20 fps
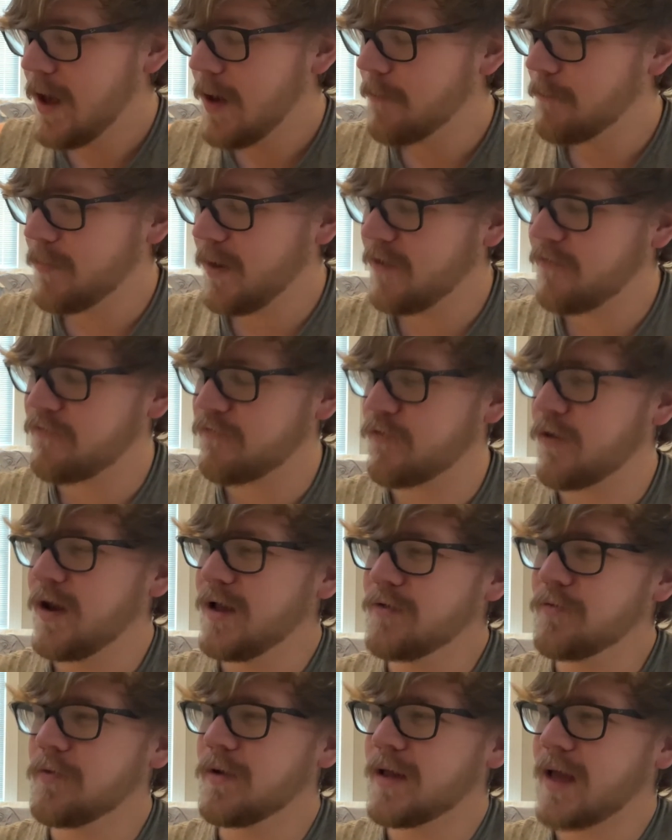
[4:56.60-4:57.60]
My
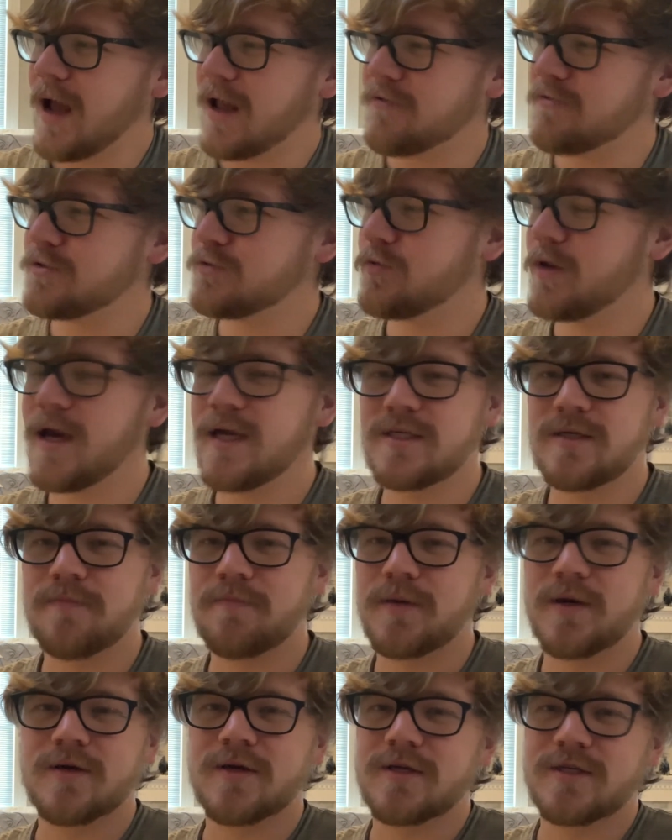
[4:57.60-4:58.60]
friend went out of his way to
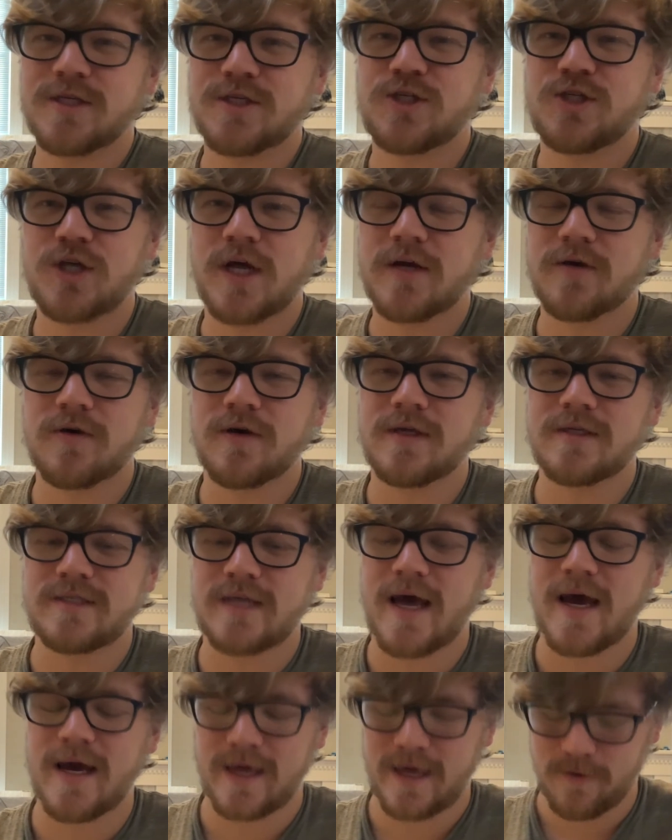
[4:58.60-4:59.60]
build a degenerate
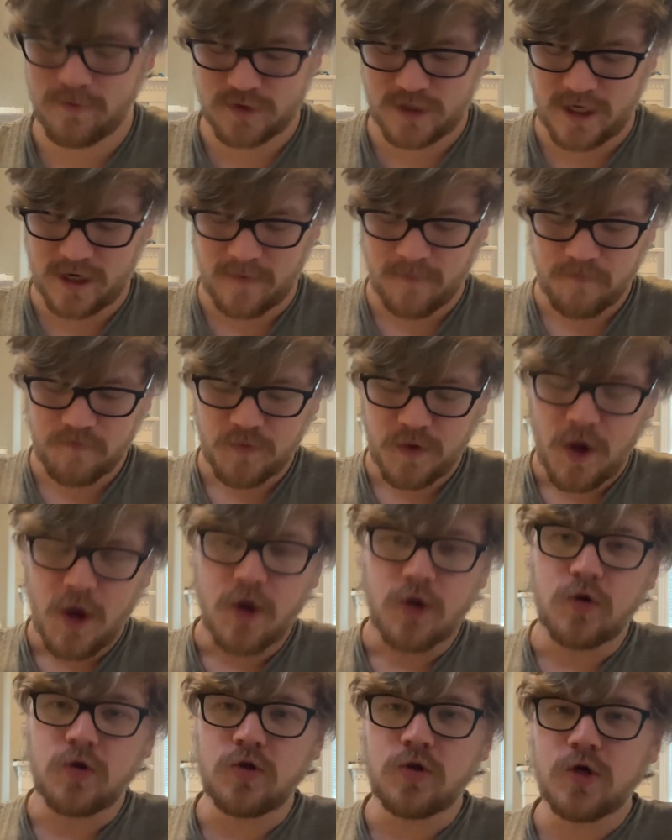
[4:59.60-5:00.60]
deck. It was
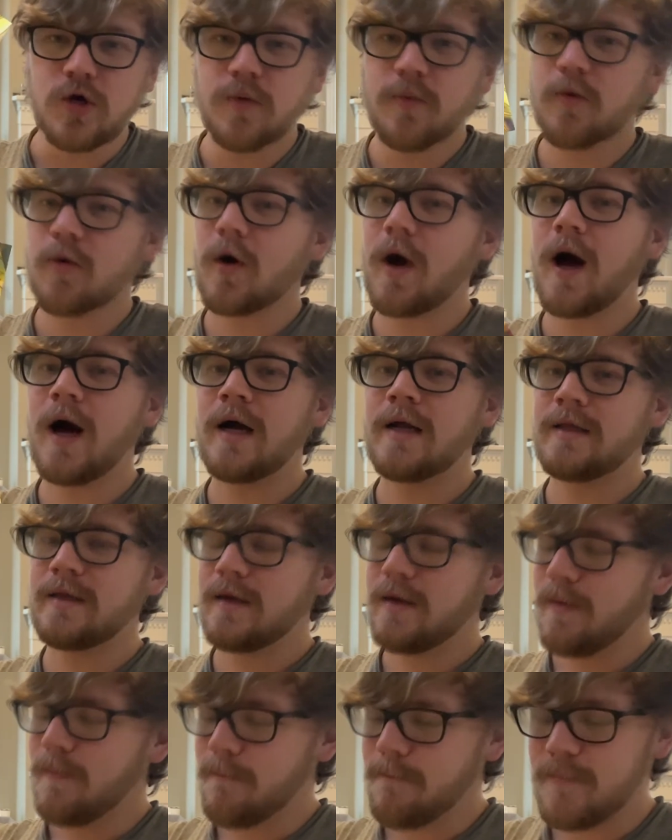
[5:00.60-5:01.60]

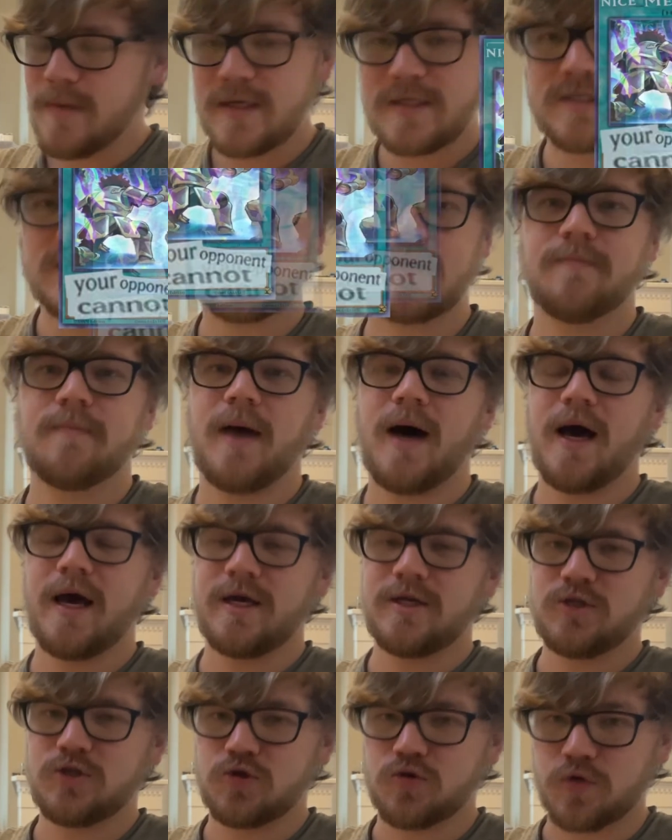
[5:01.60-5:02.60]
Numeron, Mystic
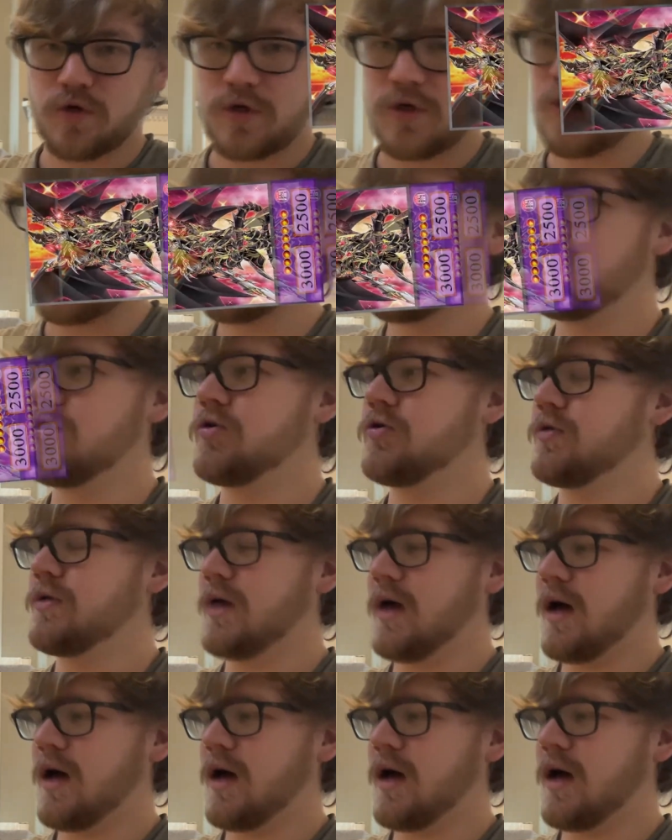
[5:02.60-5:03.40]
Mine, Dragoon,